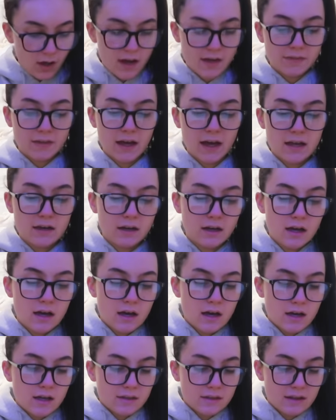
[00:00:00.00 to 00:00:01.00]
And then
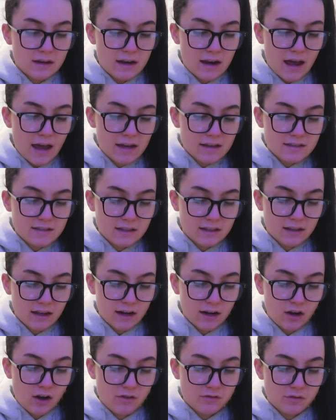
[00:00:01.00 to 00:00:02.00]
the next thing that
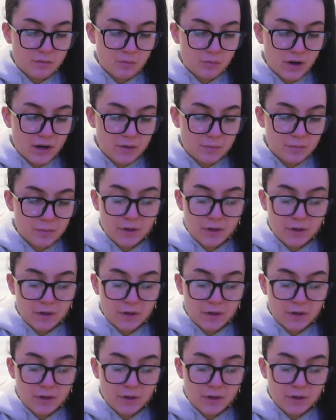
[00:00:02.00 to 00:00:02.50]
I got from Rare